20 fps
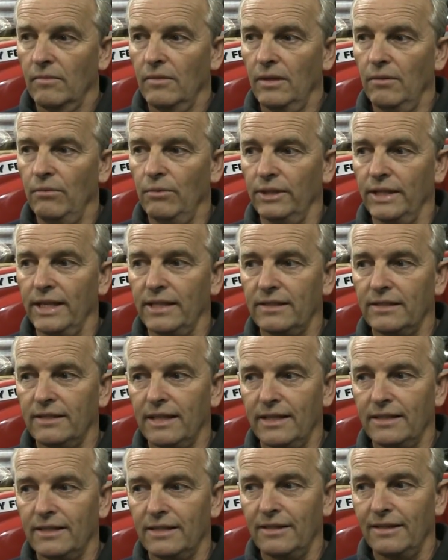Well, that's
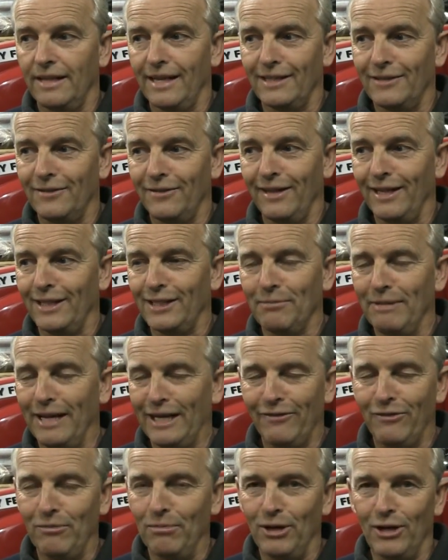a
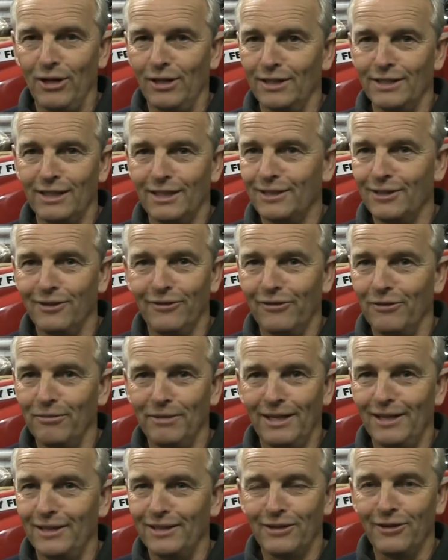matter for Bartlett. It's not for
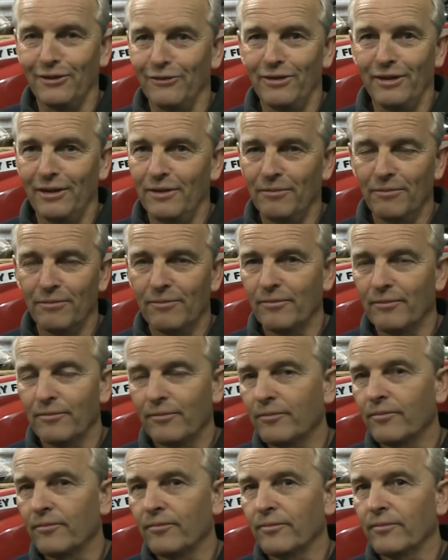me. It's not for
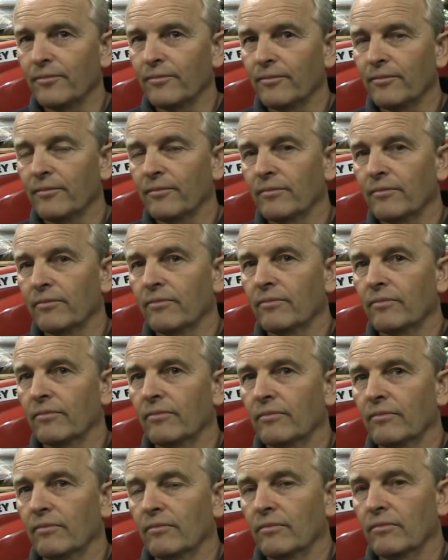agriculture generally,
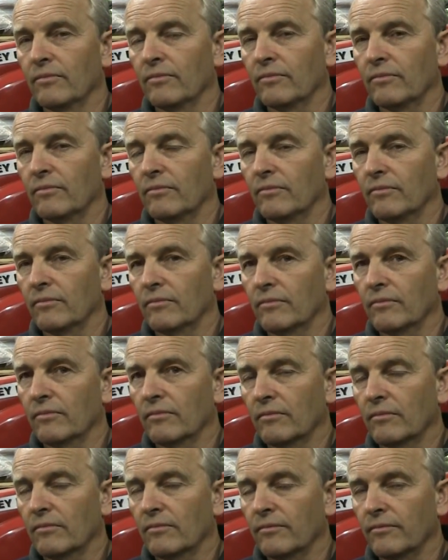because that was
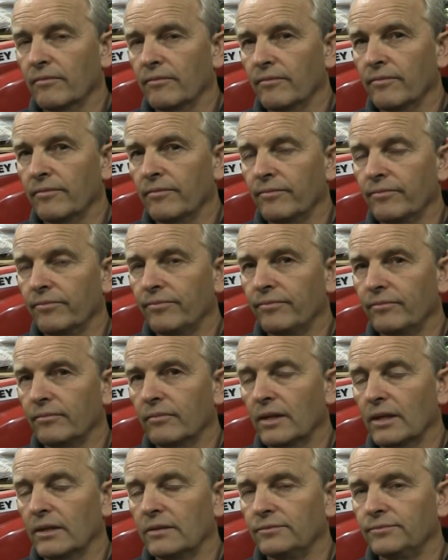always the
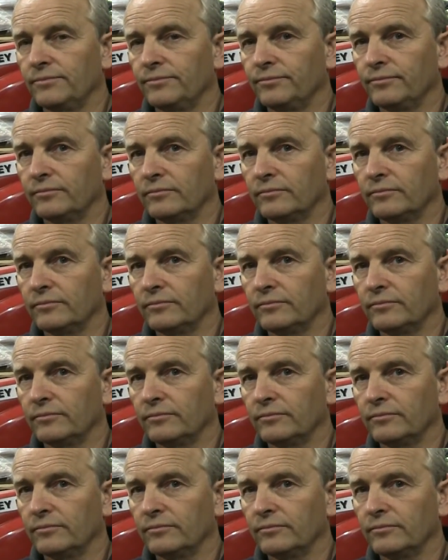importation